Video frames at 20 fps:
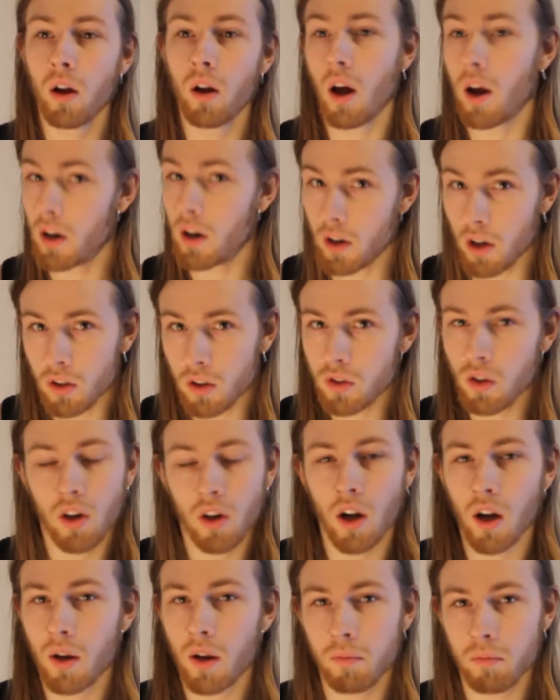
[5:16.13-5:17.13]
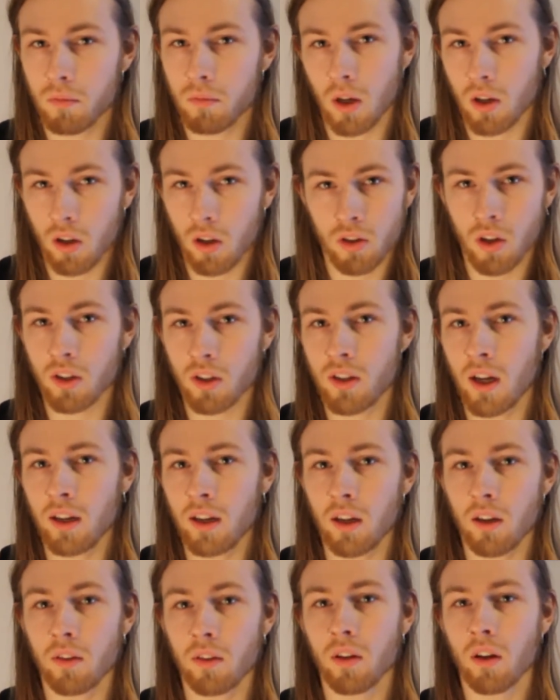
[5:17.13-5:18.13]
and they're not gonna
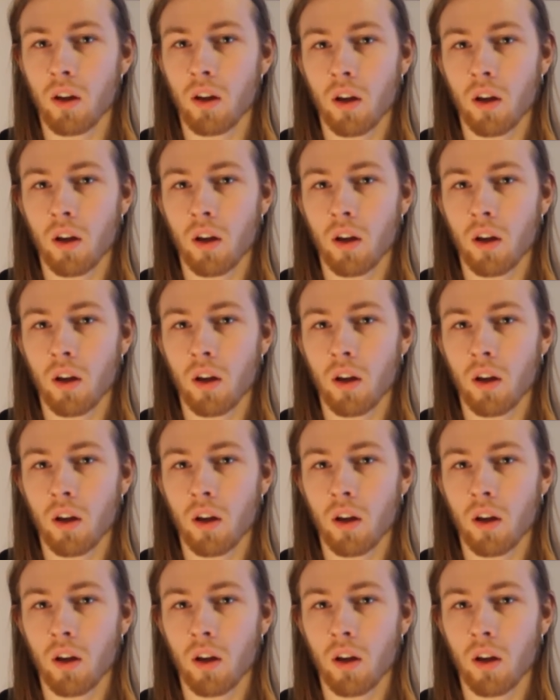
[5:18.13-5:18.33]
take it.